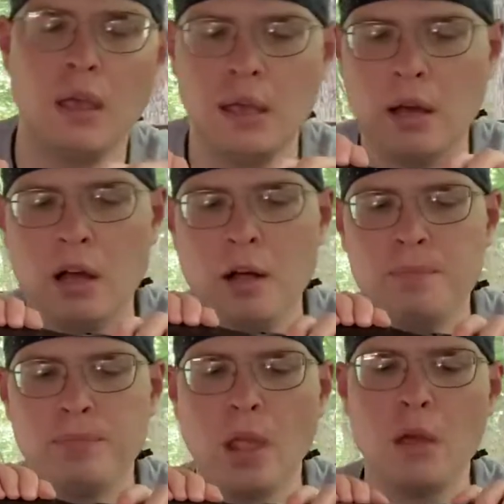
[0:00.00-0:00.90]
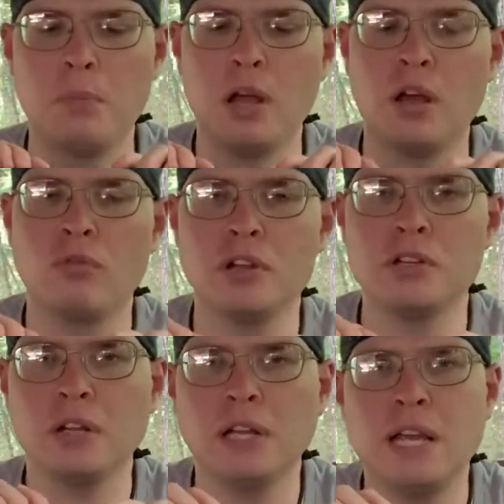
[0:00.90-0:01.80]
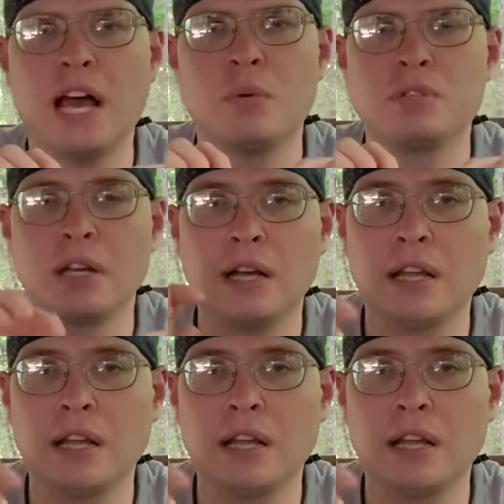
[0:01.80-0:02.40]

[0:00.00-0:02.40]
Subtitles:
But originally I was gonna